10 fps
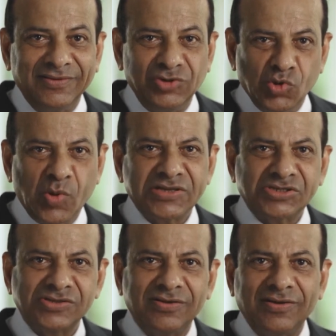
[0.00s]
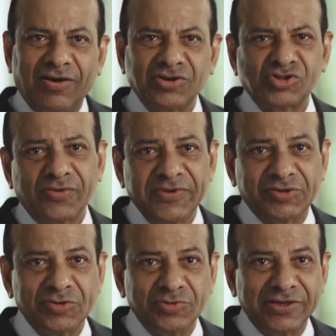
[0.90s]
US or
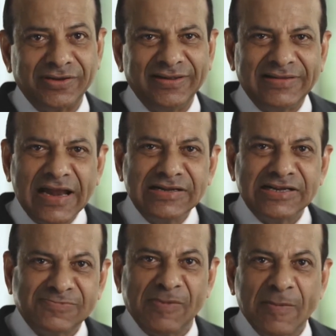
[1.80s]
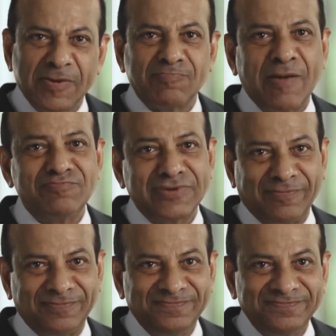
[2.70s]
Soviet Union? That gets people pumped
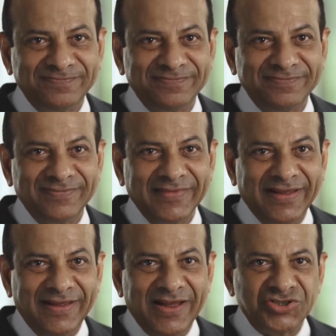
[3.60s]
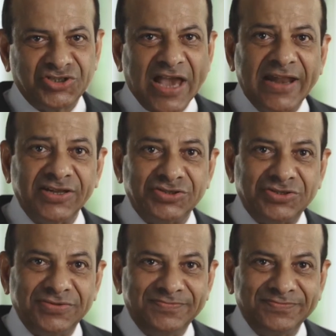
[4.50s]
up.
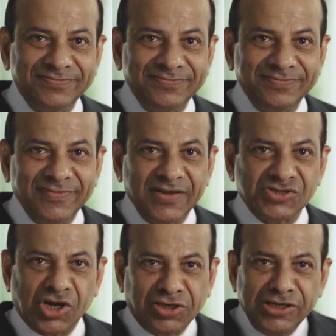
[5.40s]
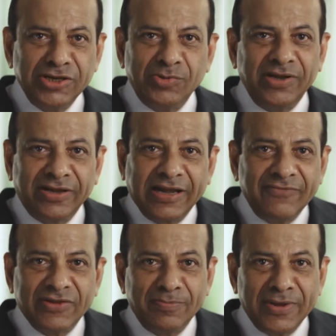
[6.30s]
Challenge. Certainly you will agree
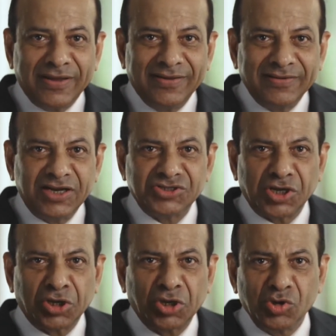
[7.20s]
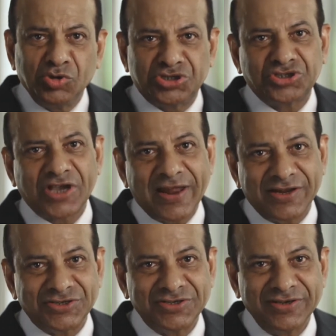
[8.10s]
with me, there is a huge
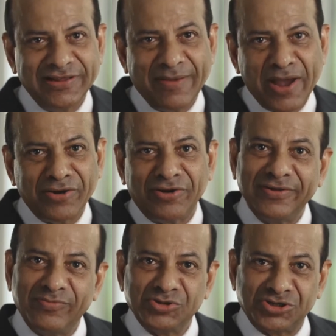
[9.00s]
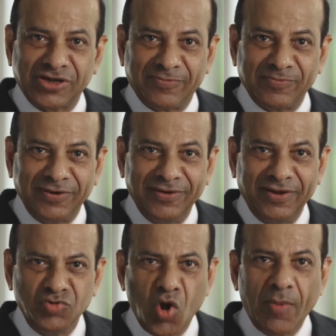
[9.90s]
challenge in the man on the moon statement.
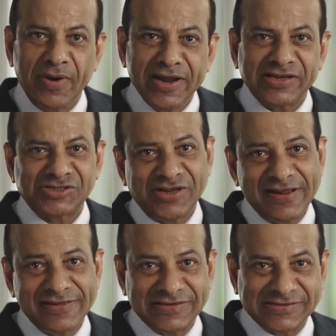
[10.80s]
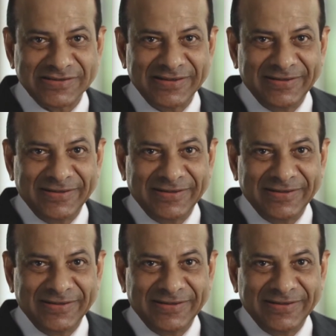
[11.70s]
Nobody has done this.